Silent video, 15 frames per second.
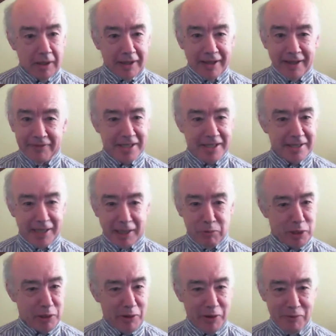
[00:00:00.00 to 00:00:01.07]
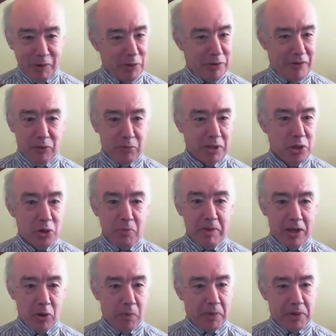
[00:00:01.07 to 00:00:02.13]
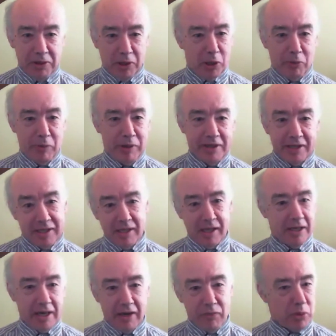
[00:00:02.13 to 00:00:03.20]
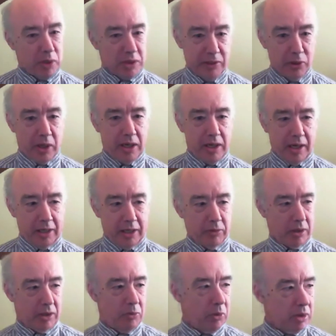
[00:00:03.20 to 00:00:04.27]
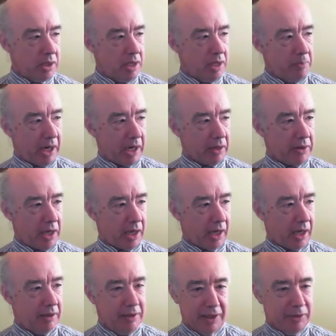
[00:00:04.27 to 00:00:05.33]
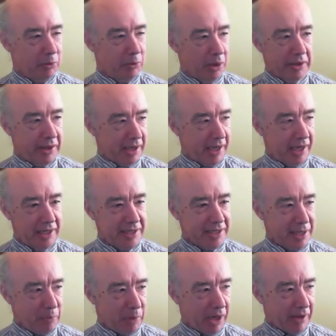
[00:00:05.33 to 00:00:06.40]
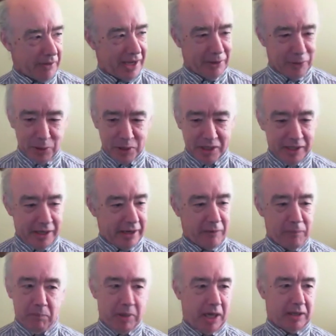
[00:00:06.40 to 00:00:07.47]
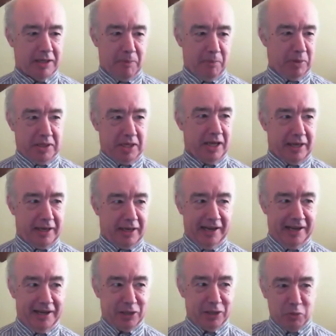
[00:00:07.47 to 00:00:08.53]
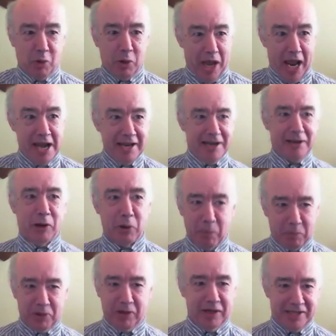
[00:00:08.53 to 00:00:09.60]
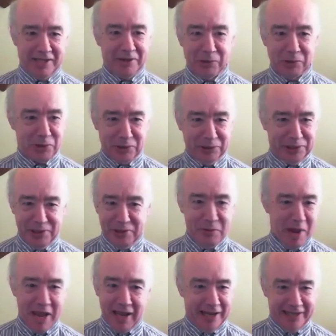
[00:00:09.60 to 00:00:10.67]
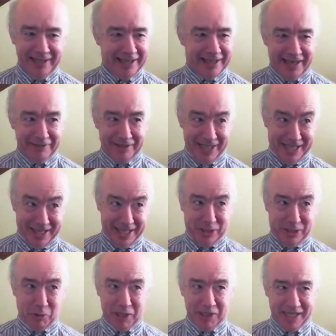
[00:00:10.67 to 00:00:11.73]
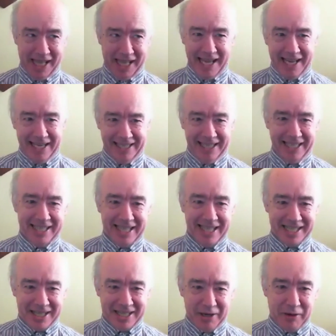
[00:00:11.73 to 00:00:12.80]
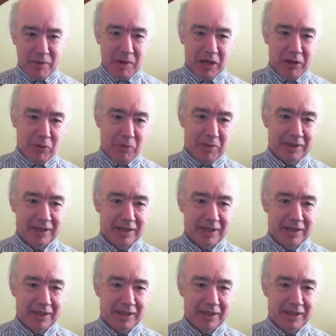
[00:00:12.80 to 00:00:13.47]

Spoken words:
And this is absolutely wonderful because you can be hooping and hollering this thing and everyone's looking at you going, why has he backed that? Why the hell has he backed that horse? And I haven't backed it particularly. I just want any long-priced horse will do me. You know, this one's there. Let's cheer him on.